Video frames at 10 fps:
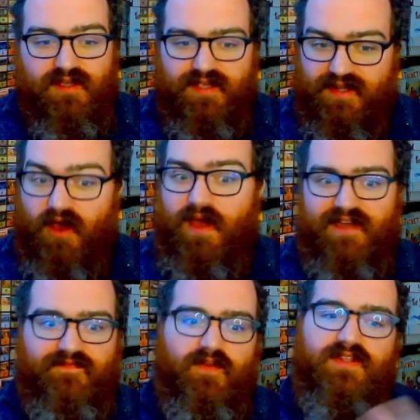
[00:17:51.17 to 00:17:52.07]

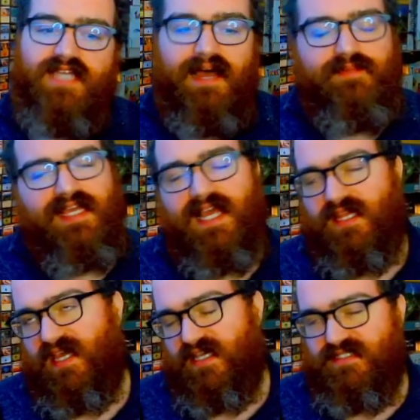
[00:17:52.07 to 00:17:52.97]
if top decking
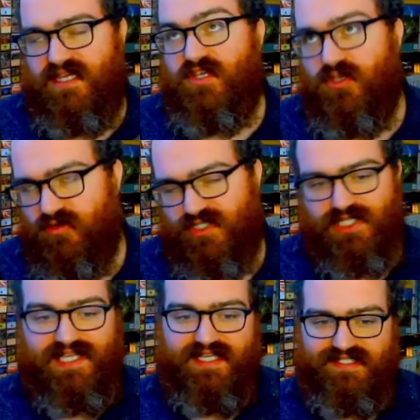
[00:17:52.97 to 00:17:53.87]
lands
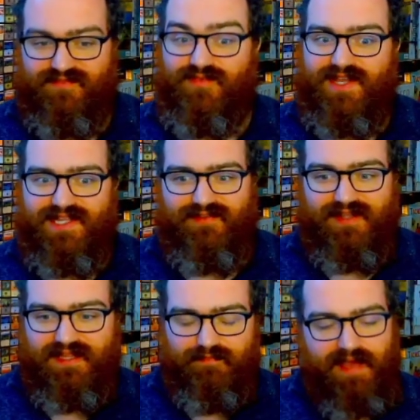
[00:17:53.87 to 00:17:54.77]
usually is really,
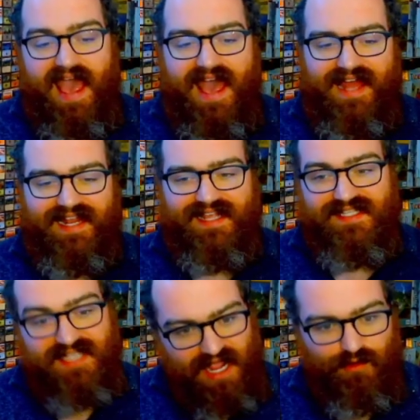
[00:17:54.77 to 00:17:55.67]
really bad and
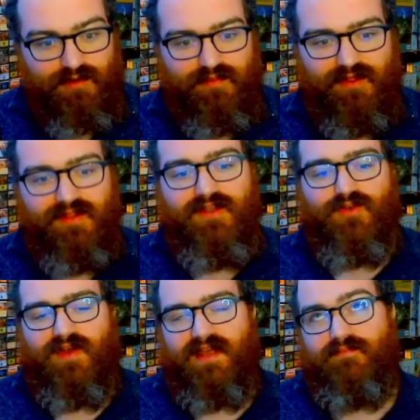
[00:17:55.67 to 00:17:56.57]
terrible,
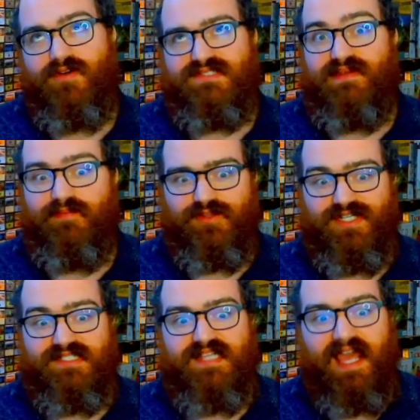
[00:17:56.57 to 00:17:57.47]
right? Most people
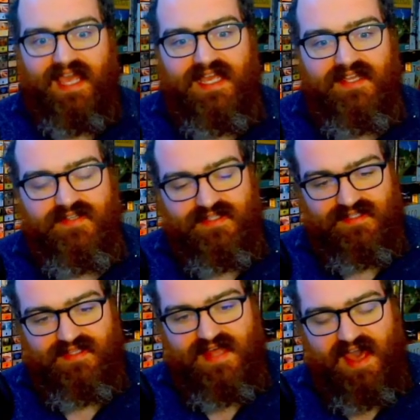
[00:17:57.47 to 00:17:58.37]
just hate
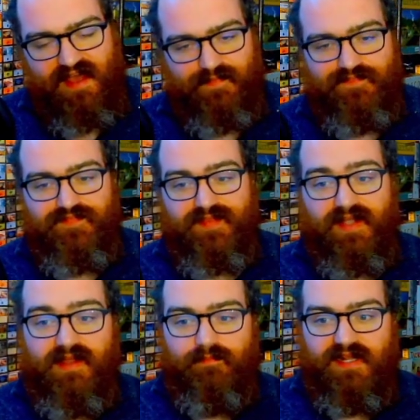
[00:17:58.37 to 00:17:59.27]
that.
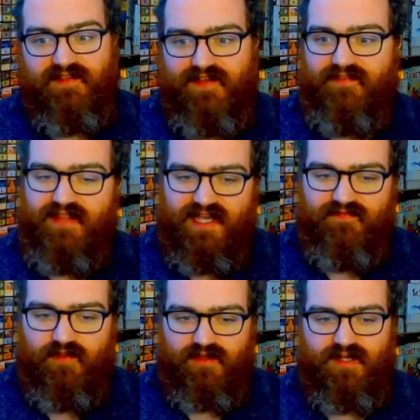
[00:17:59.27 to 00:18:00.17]
But if you have
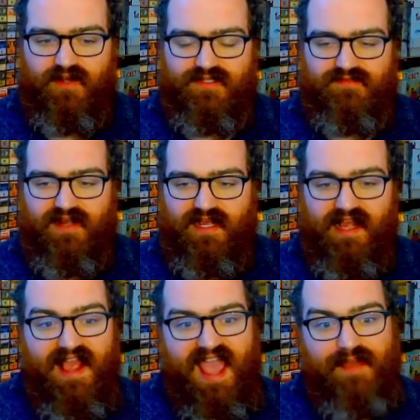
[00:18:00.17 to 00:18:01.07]
Landfall cards, right,
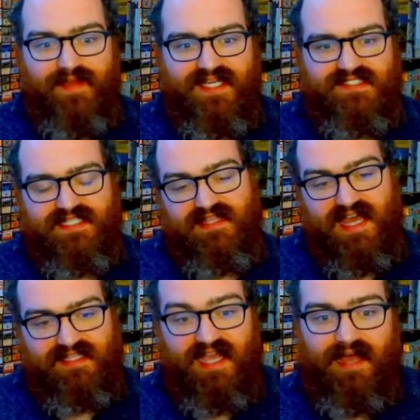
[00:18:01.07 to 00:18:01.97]
it makes
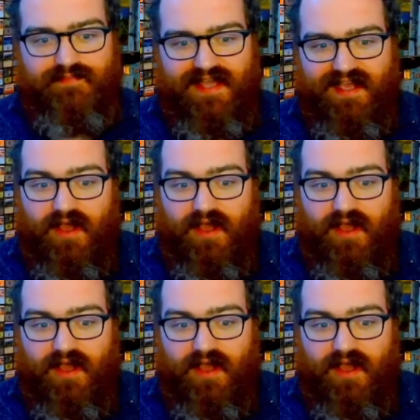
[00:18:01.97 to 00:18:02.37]
that top deck